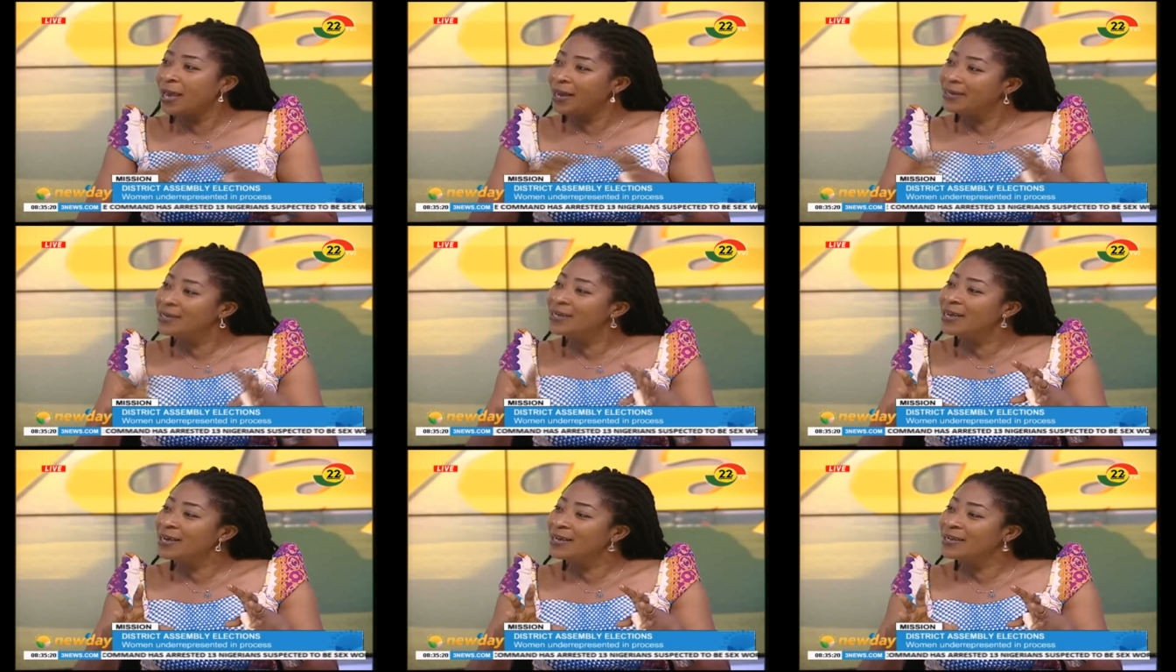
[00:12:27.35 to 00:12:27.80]

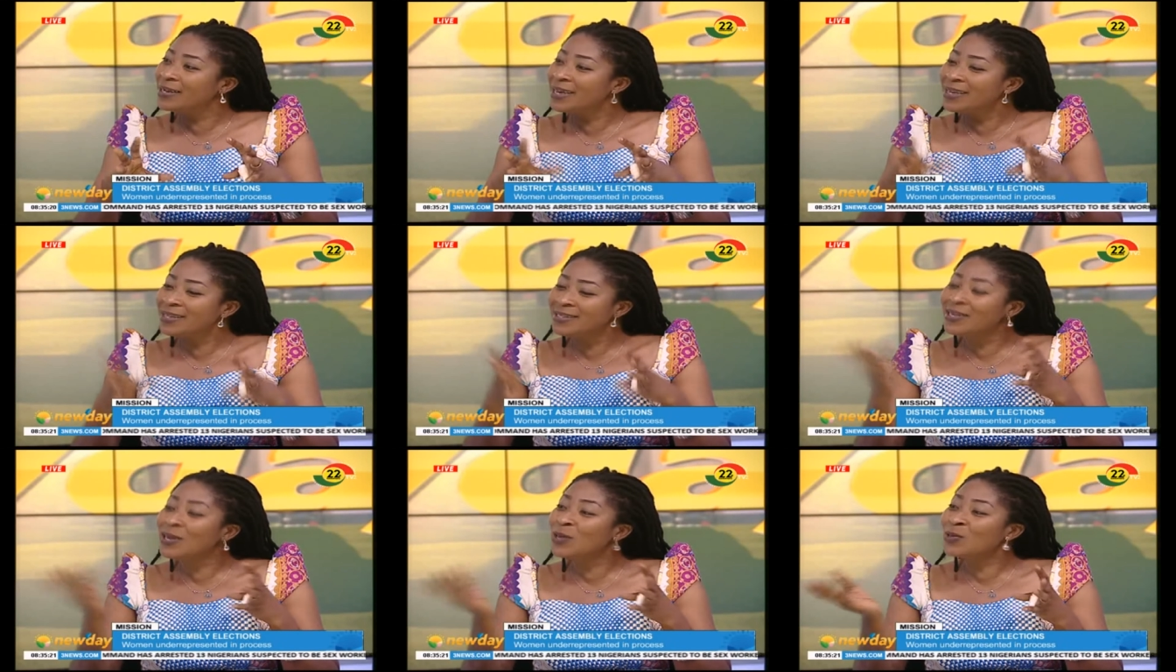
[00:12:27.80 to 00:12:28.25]
And then
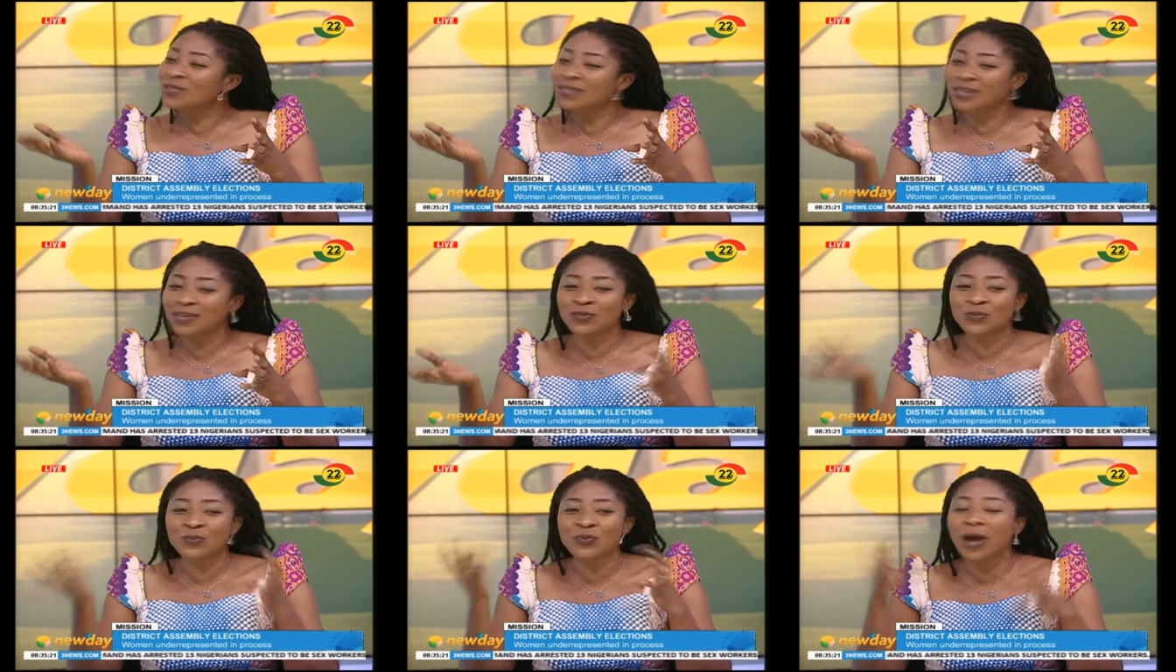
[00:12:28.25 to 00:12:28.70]
it tells
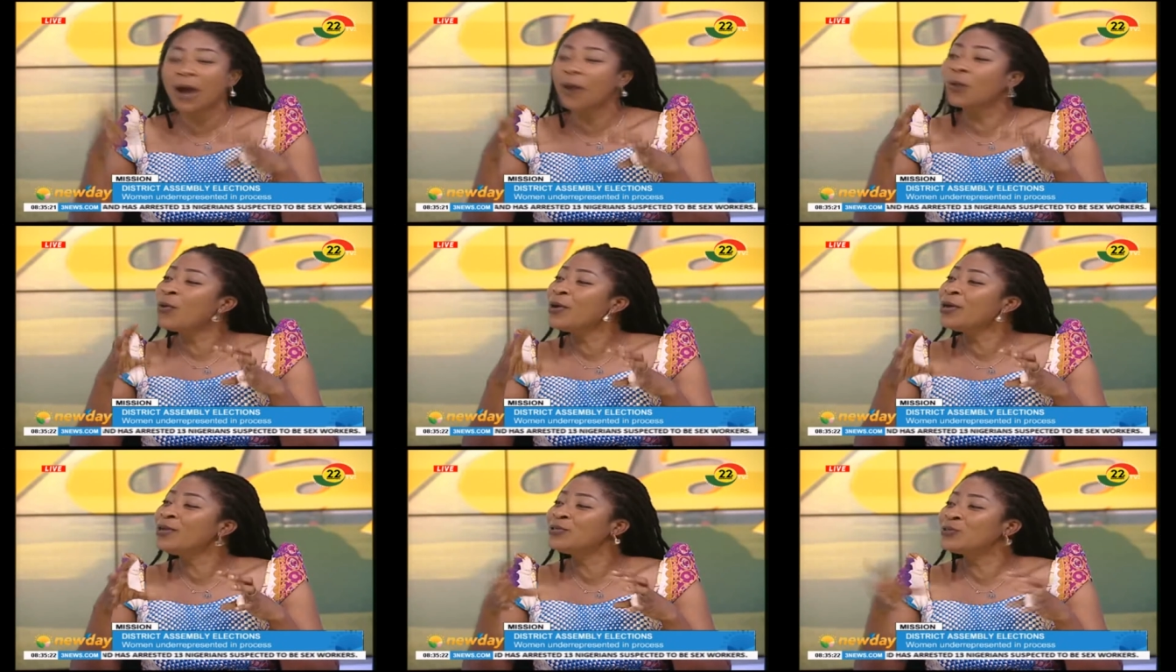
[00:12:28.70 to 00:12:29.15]
that we are
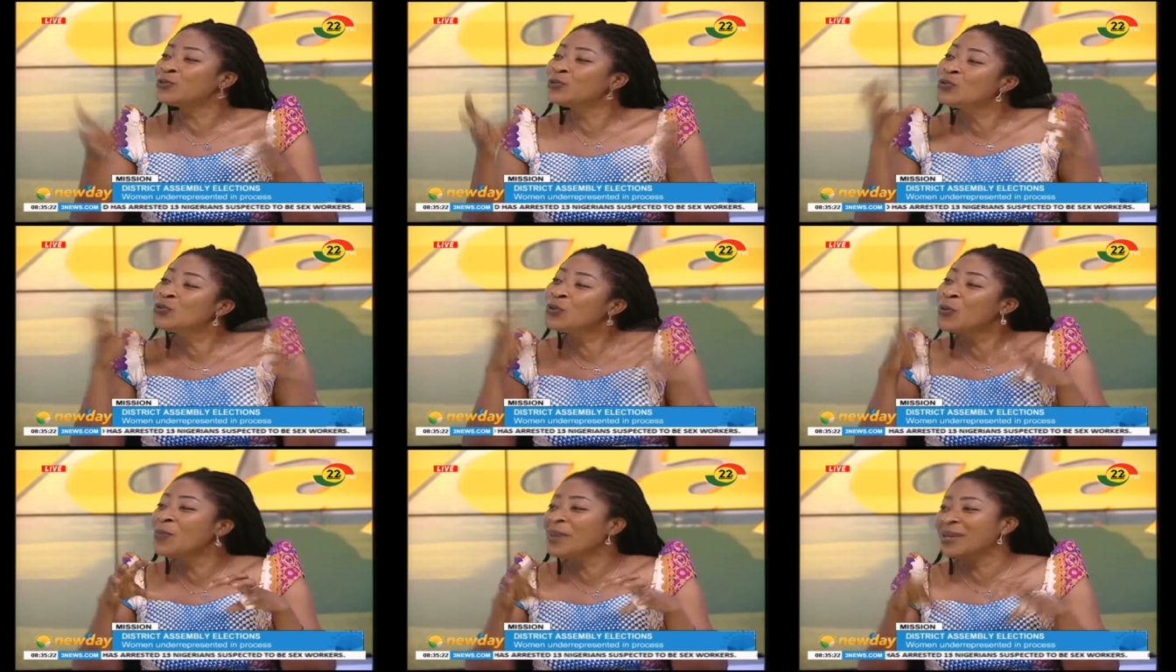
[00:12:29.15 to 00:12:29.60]
going to
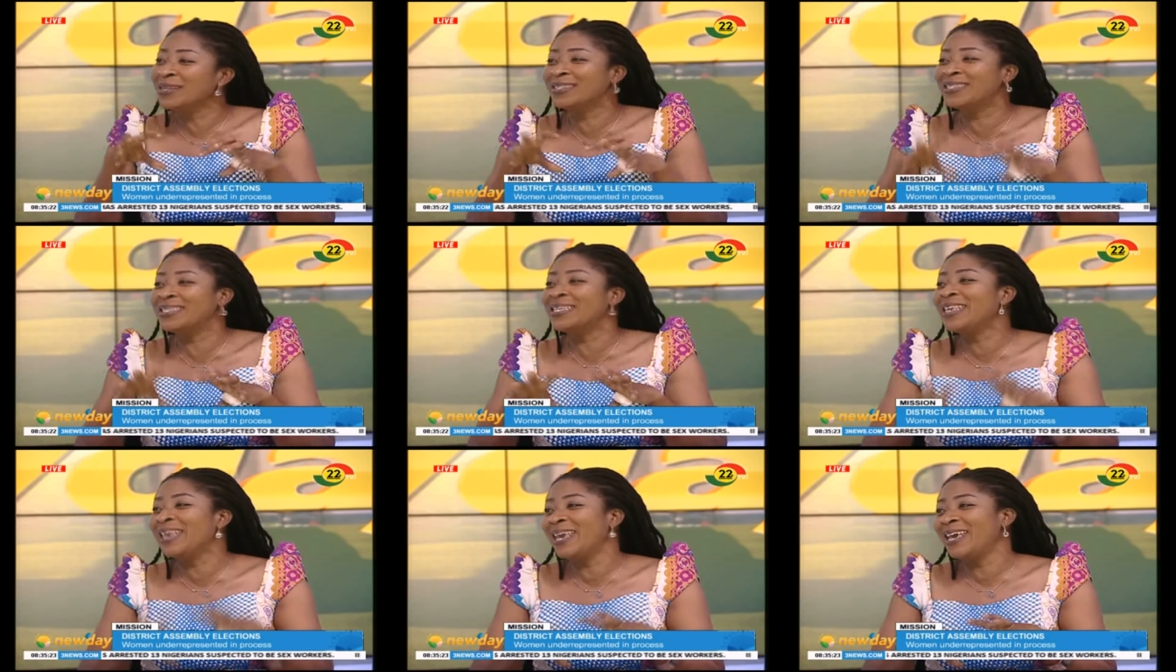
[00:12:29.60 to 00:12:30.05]

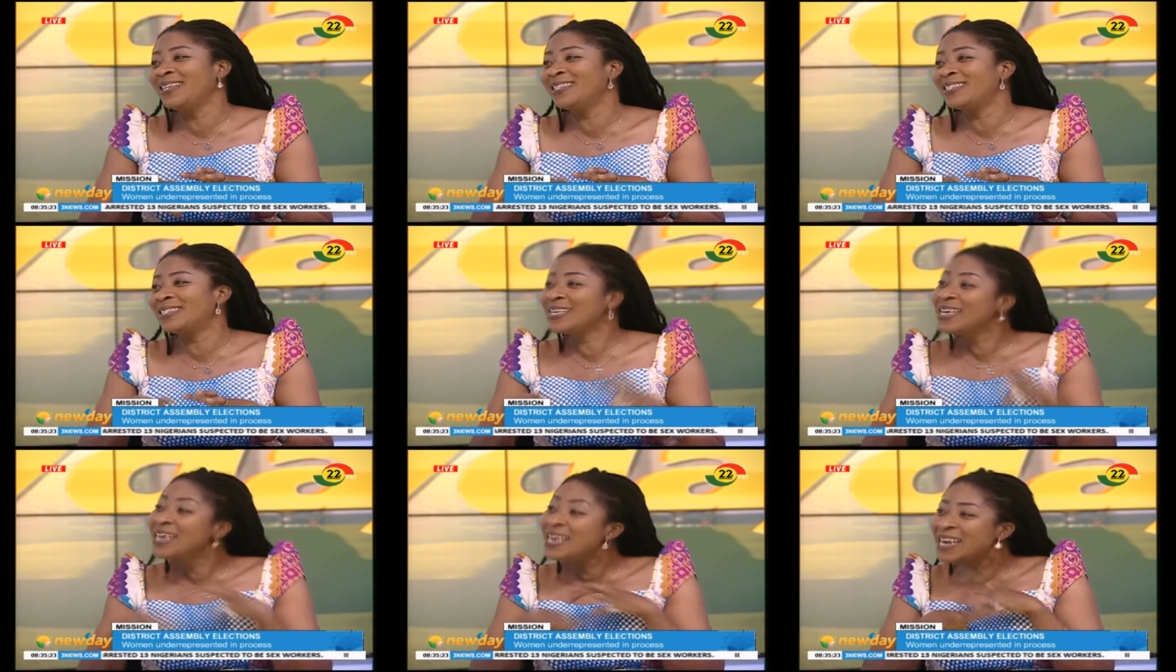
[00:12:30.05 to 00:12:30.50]

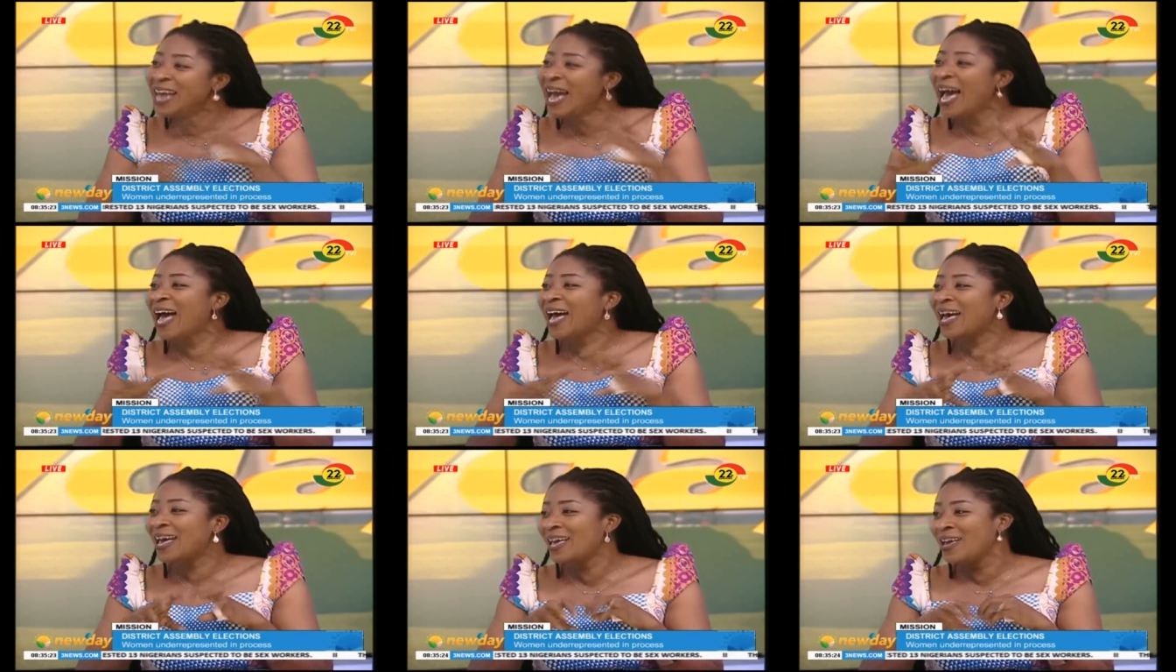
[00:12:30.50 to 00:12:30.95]
domesticate
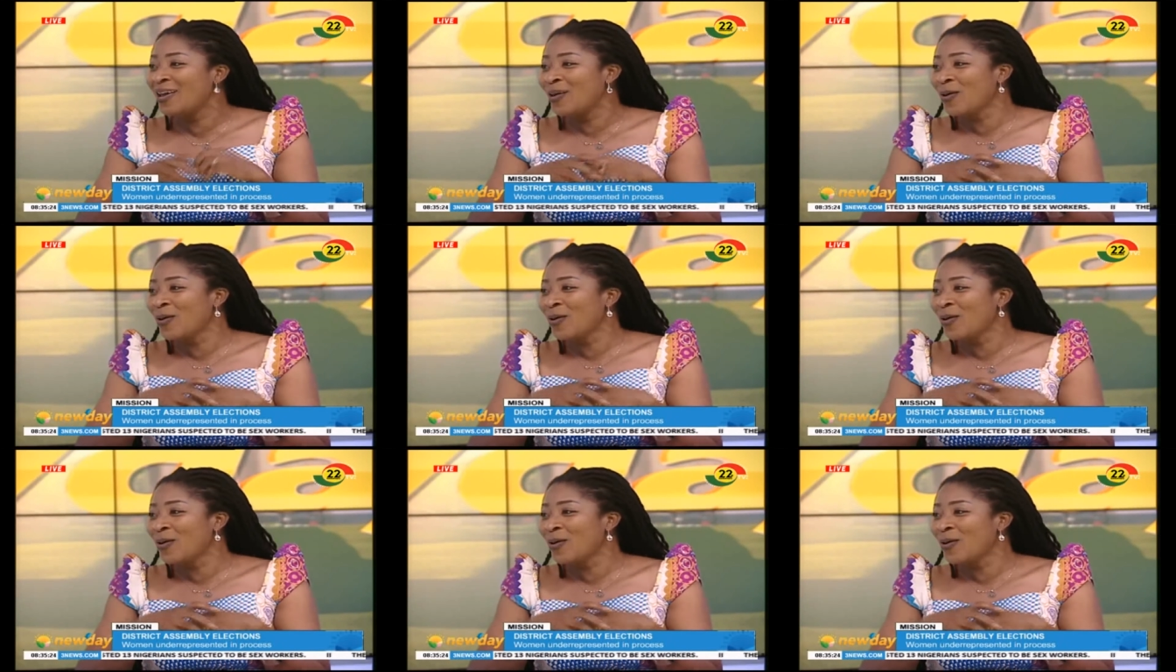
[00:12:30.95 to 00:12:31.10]
inner